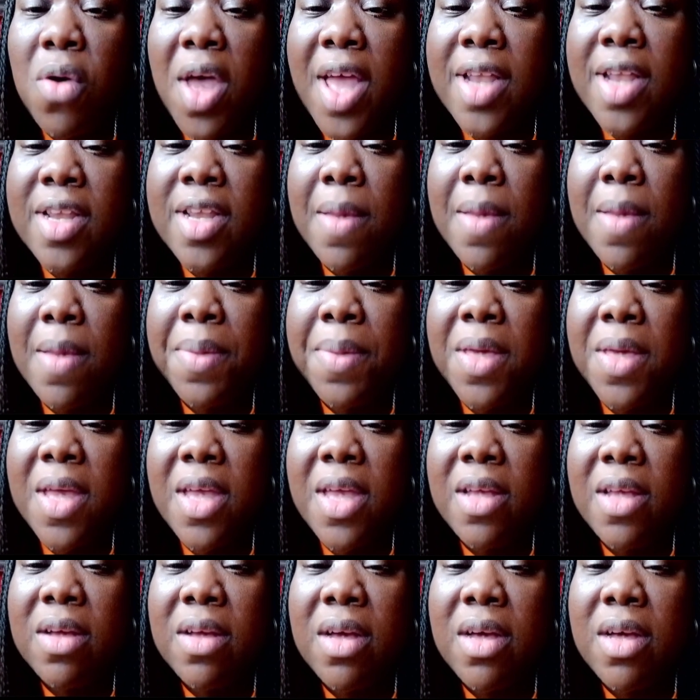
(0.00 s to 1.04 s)
they're
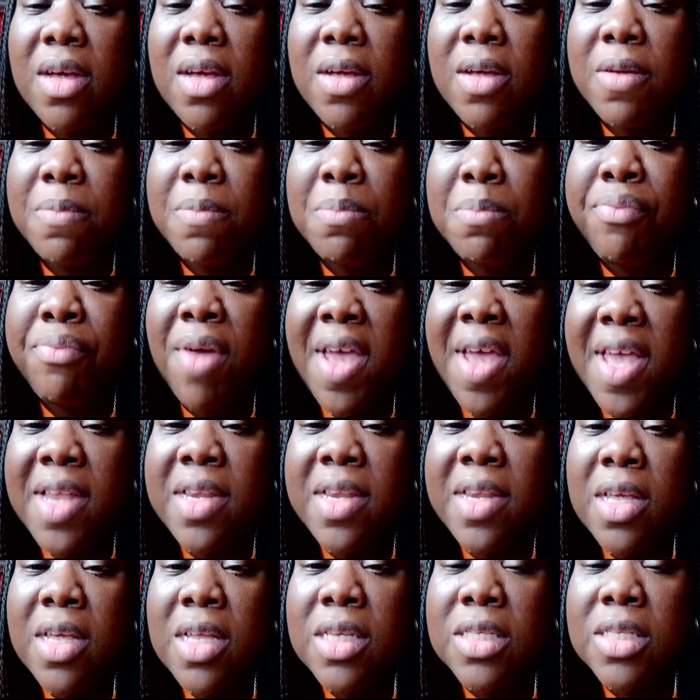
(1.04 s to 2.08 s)
being bred
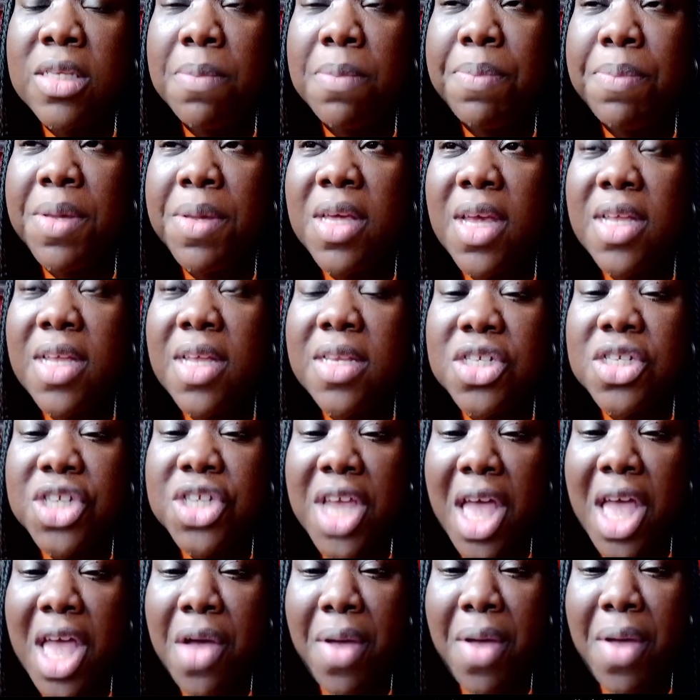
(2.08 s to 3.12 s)
to be in the
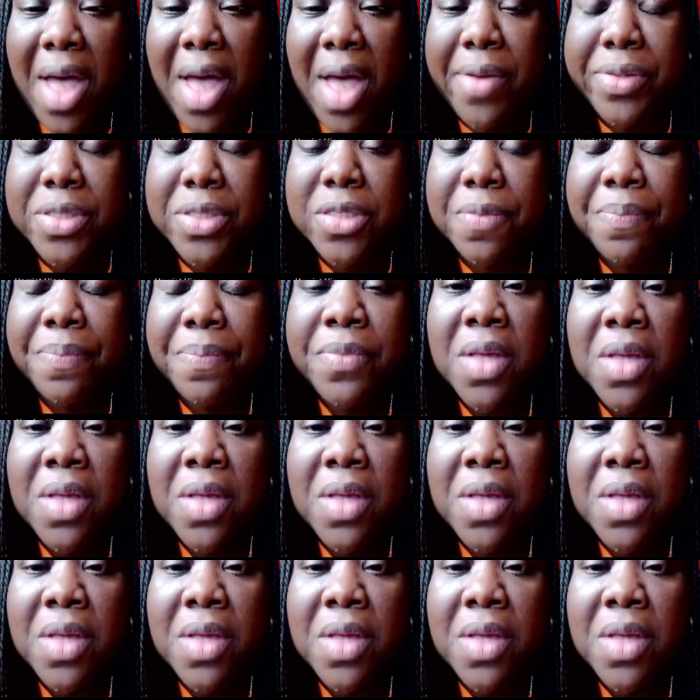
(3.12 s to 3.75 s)
jailhouse.